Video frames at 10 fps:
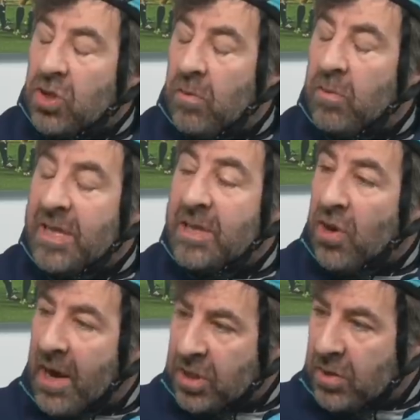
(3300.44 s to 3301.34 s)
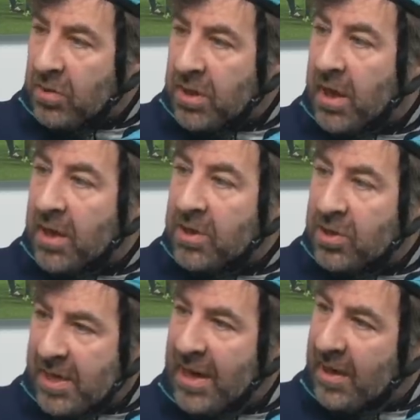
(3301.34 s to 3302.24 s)
was was he trash talking? Did
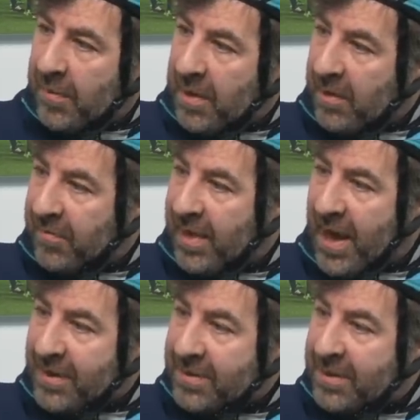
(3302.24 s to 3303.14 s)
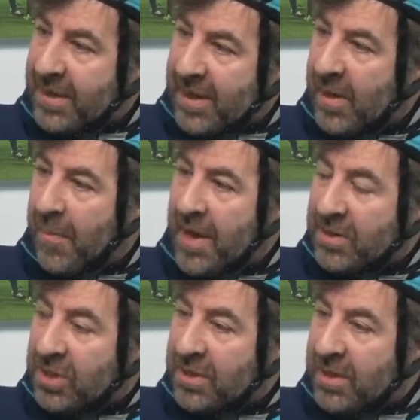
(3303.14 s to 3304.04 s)
you see a little bit of that in the
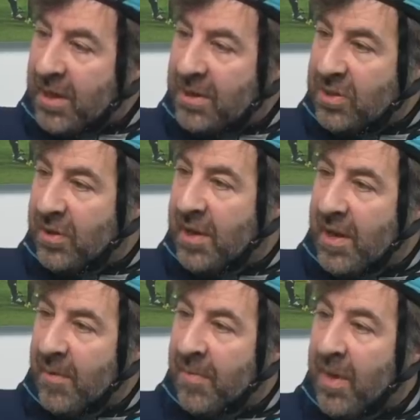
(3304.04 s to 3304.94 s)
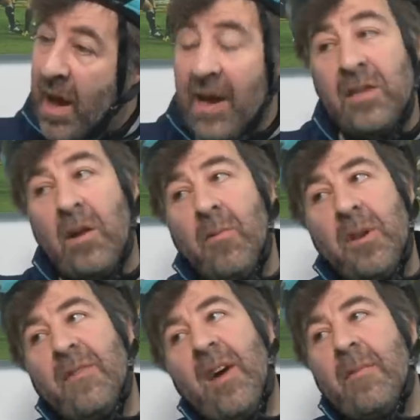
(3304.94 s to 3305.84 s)
match? I saw him. I did. I
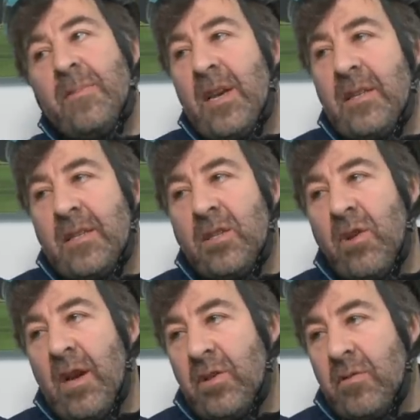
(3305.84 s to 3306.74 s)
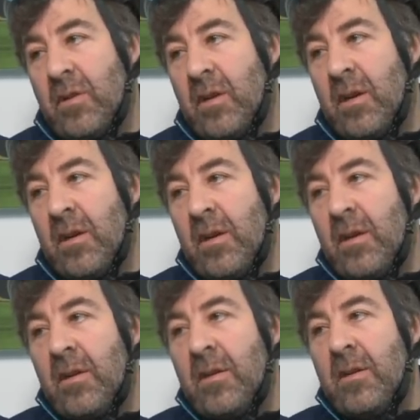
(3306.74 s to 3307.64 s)
wouldn't have had him down as a trash talker. I've
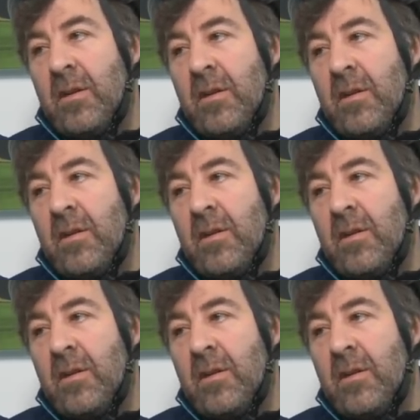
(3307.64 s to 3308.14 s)
seen him trash talk a